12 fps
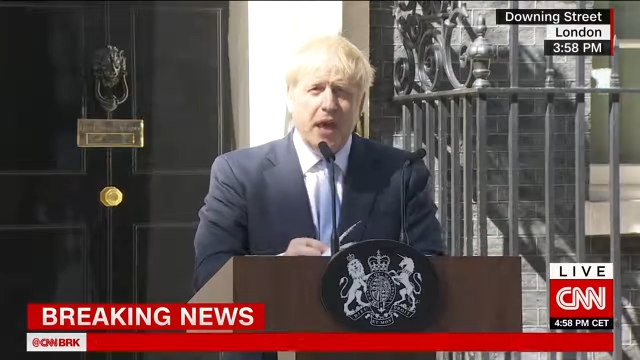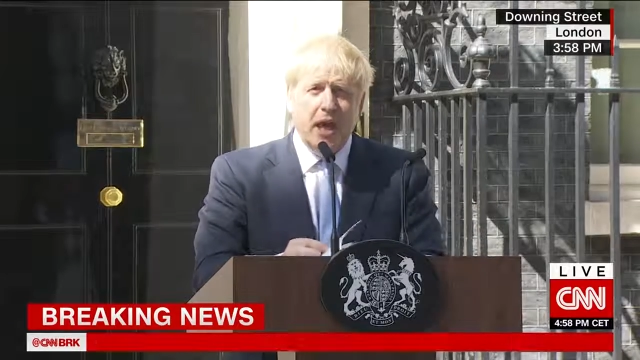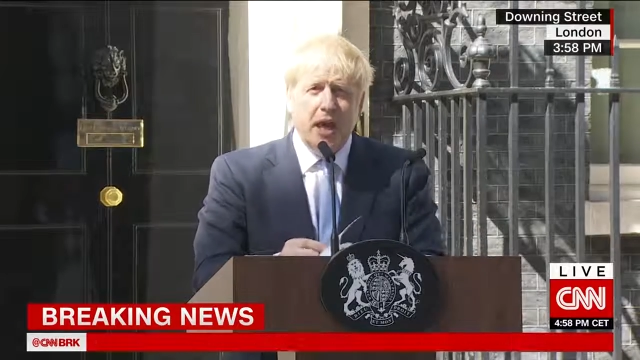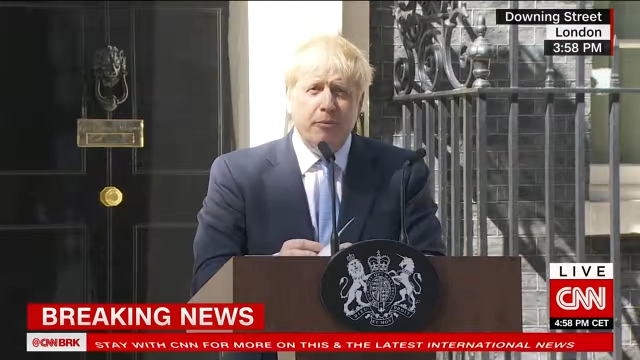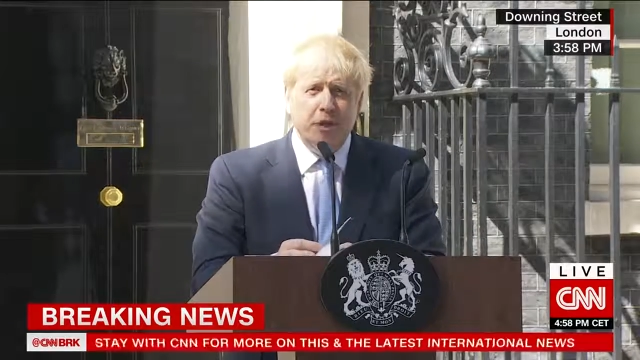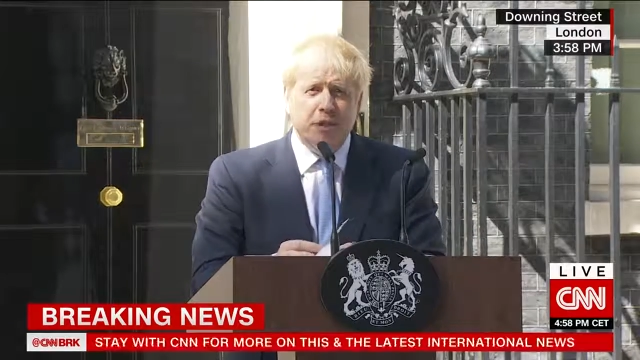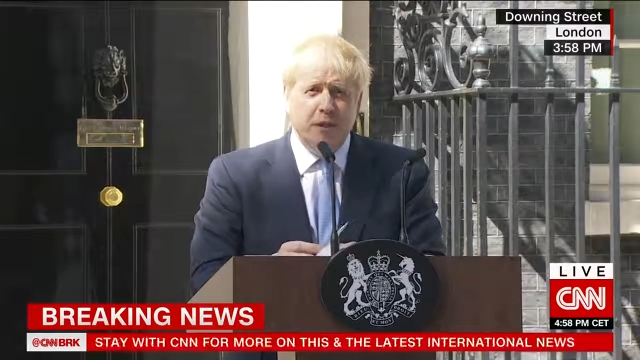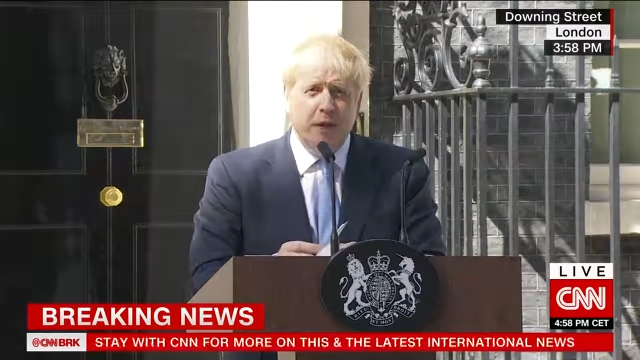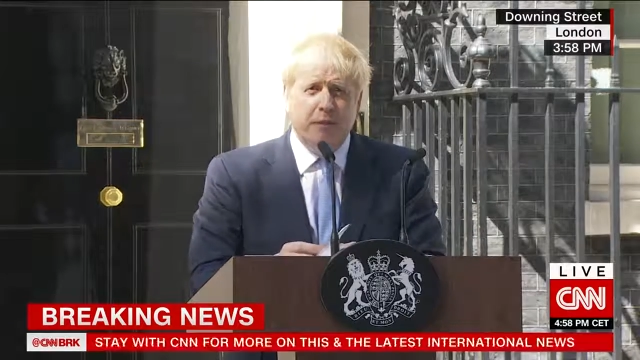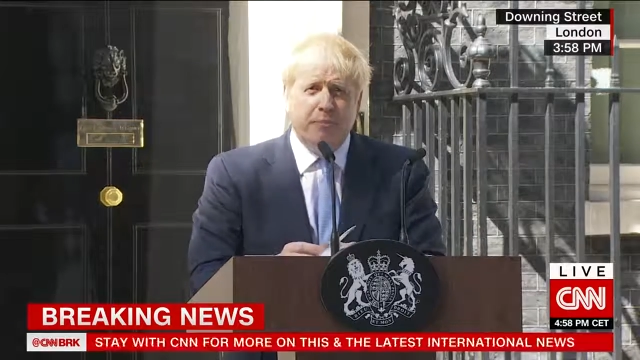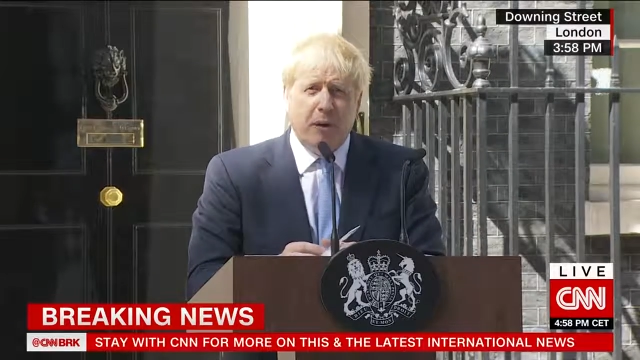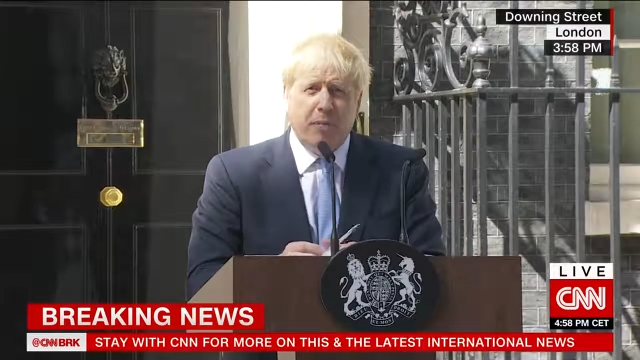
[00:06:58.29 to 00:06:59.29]
in which
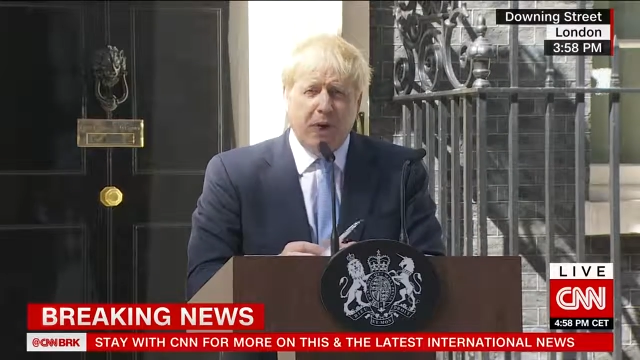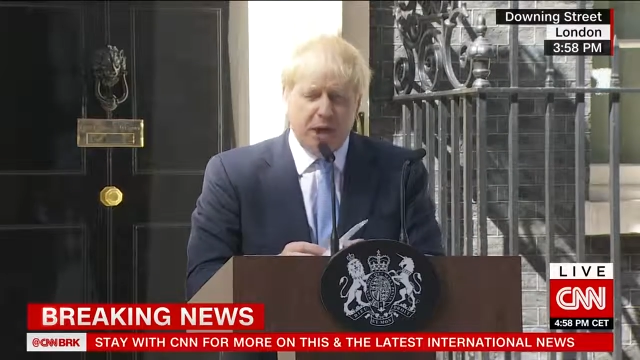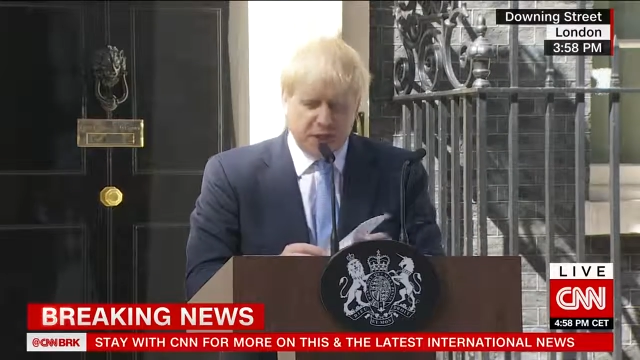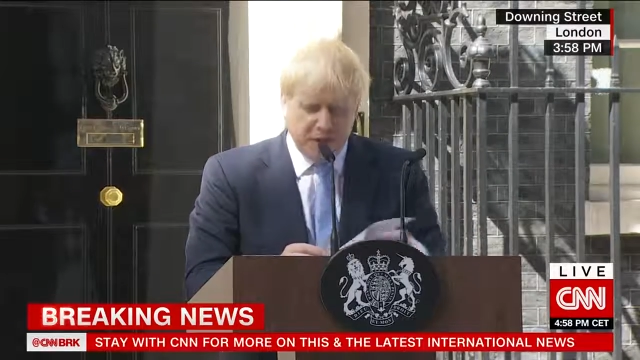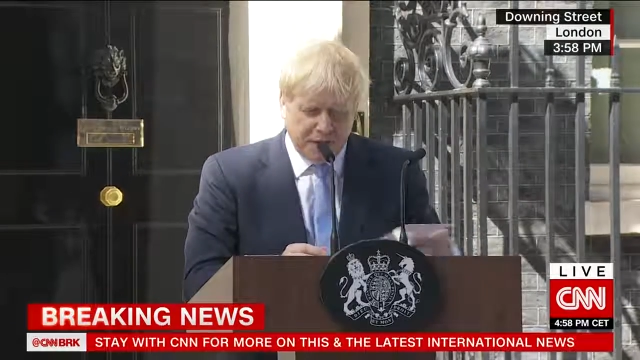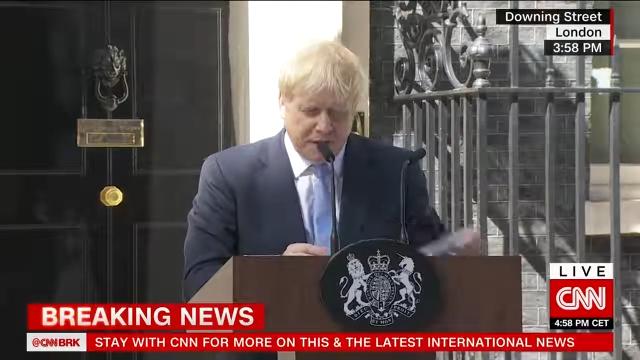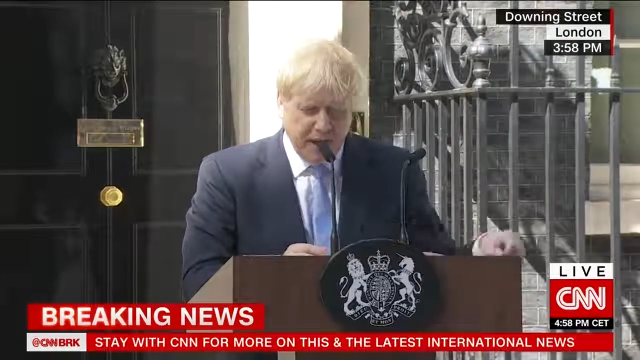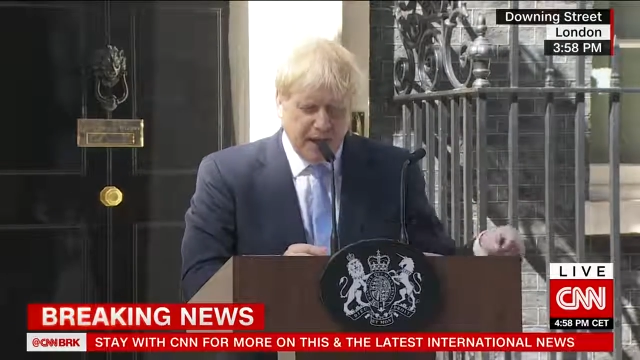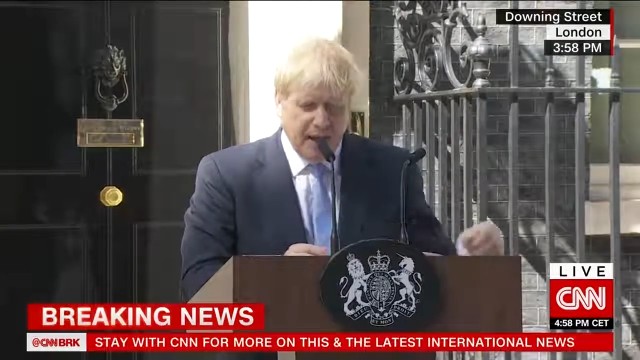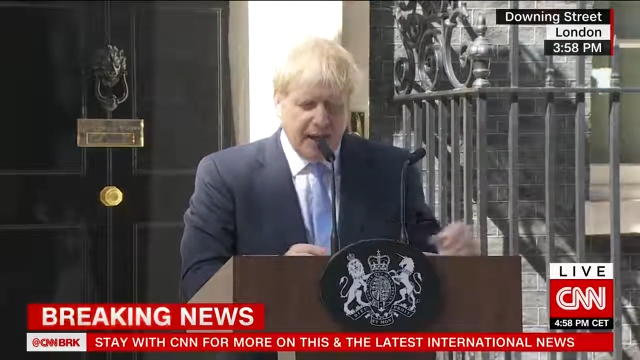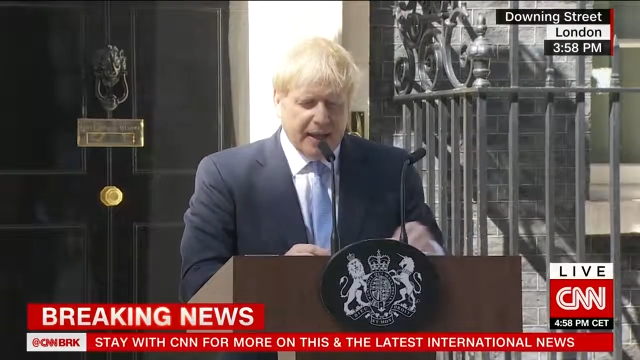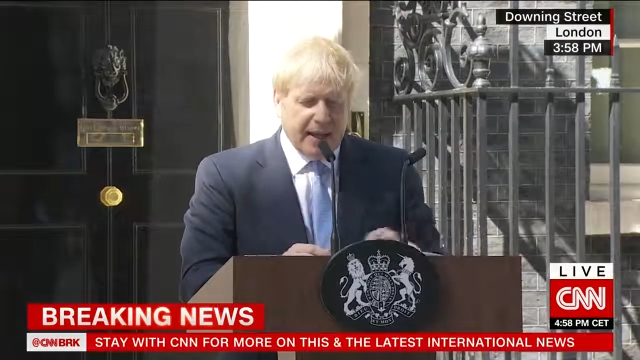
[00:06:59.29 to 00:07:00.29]
those preparations
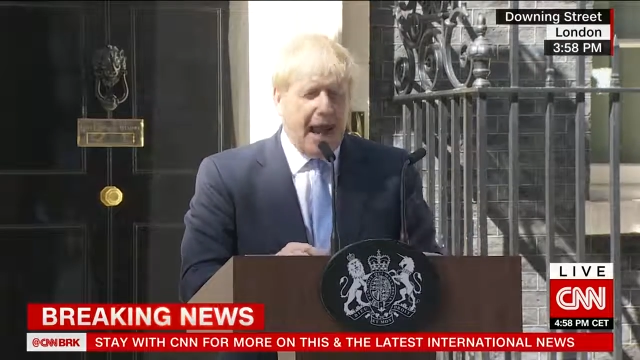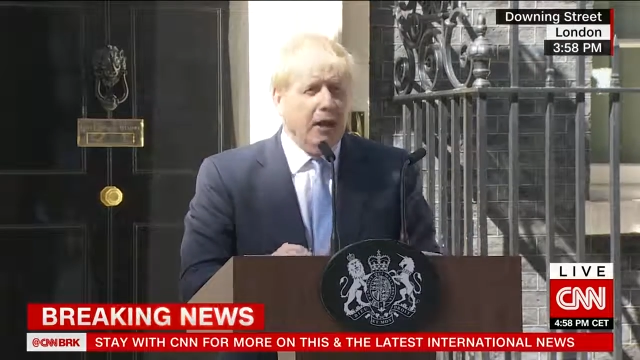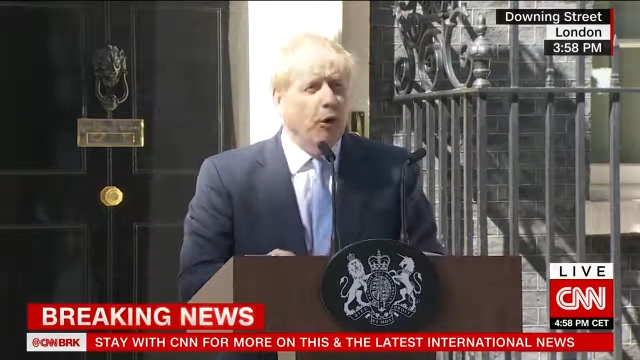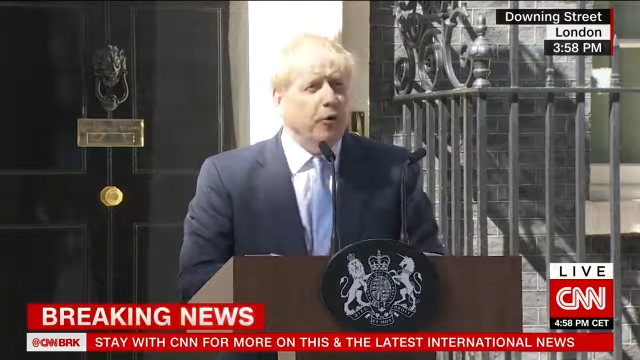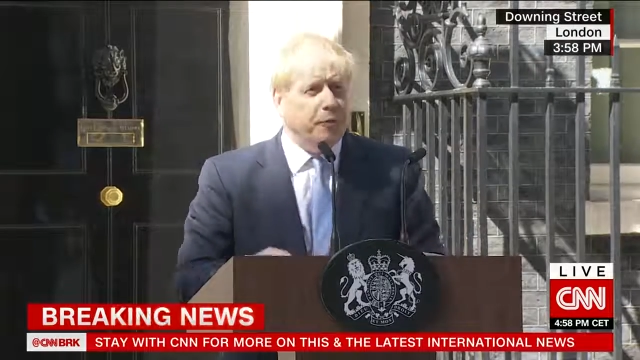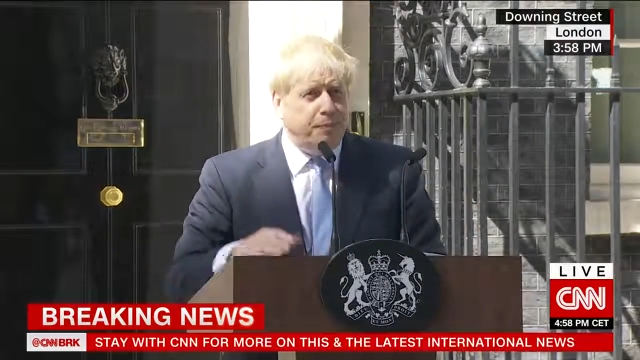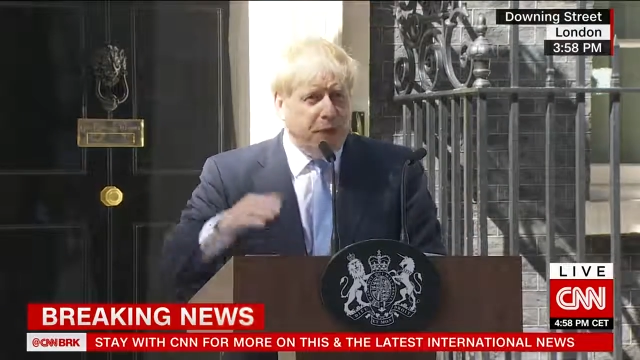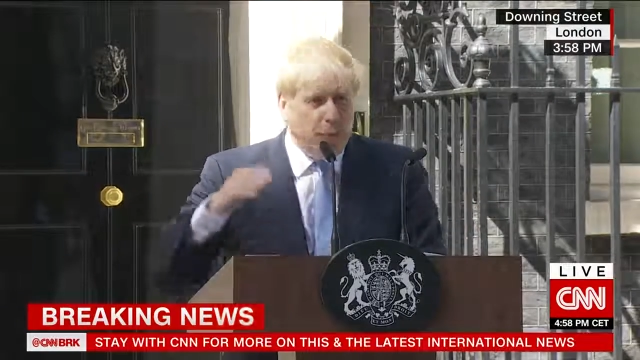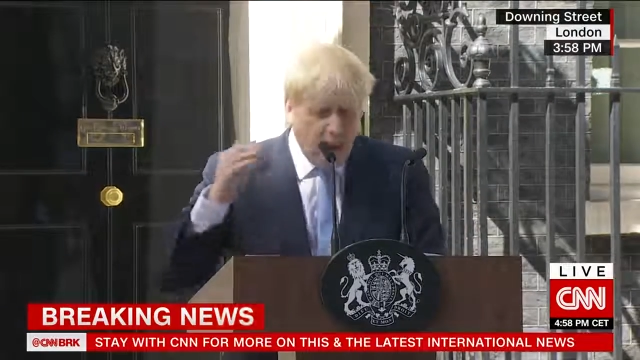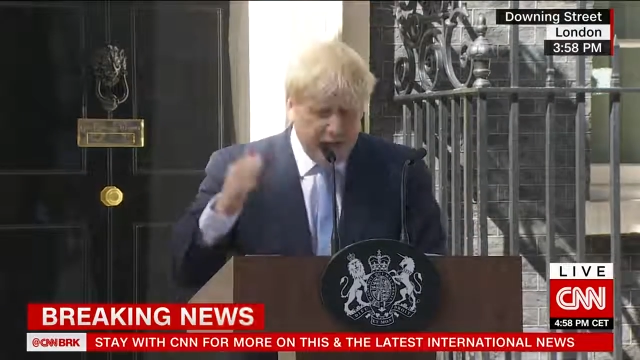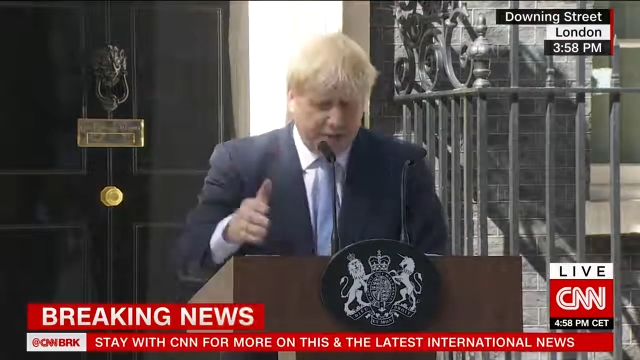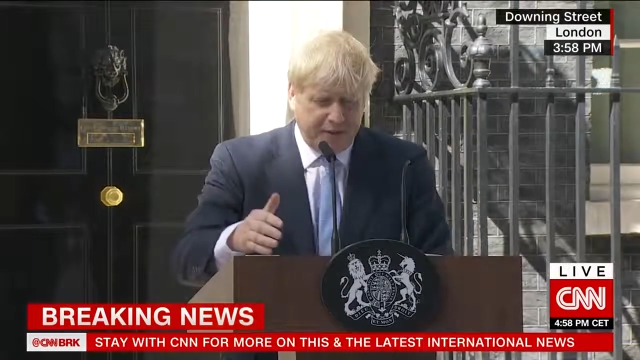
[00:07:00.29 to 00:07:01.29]
cannot be
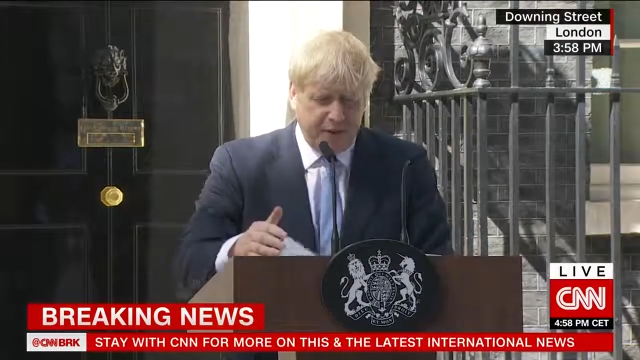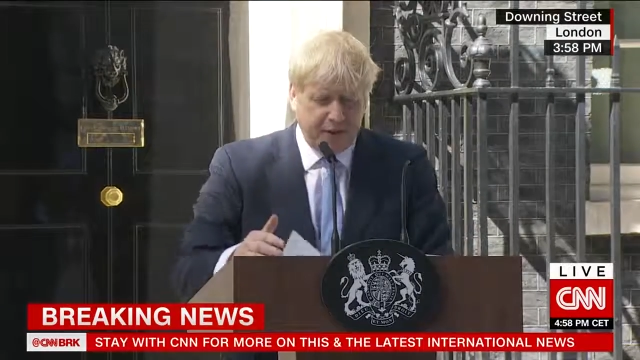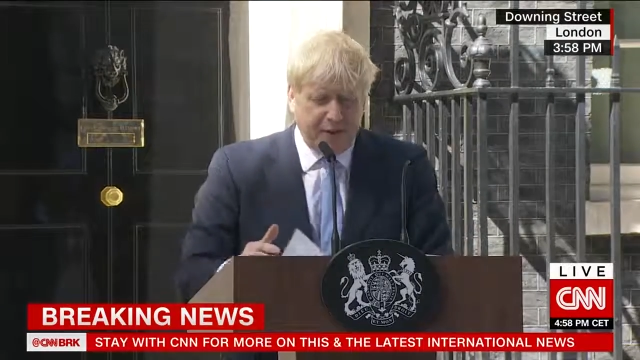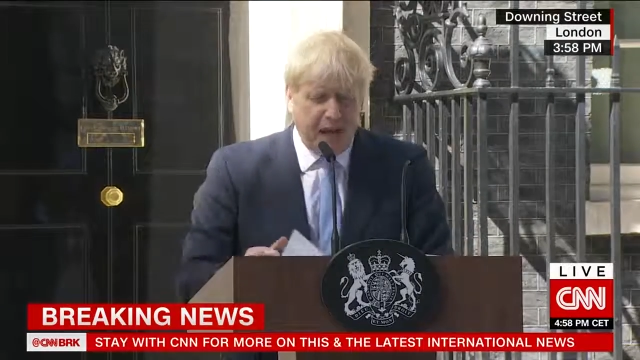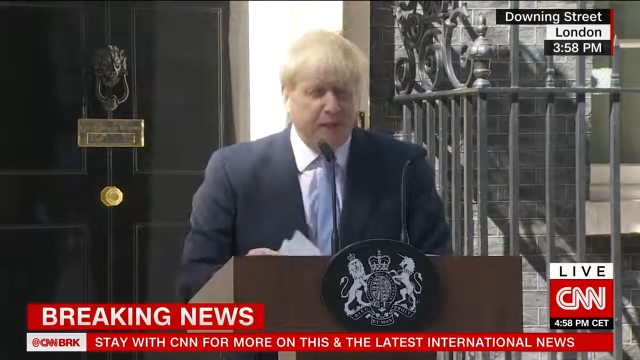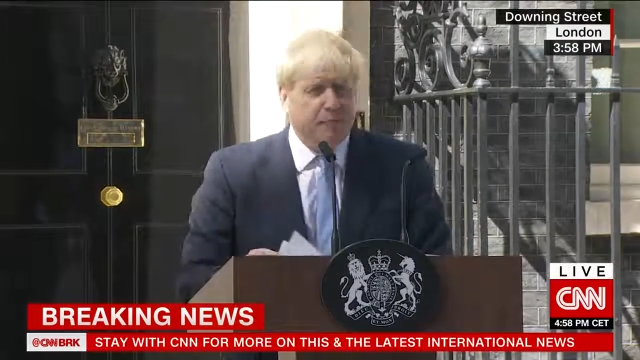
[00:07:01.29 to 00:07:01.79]
wasted. And that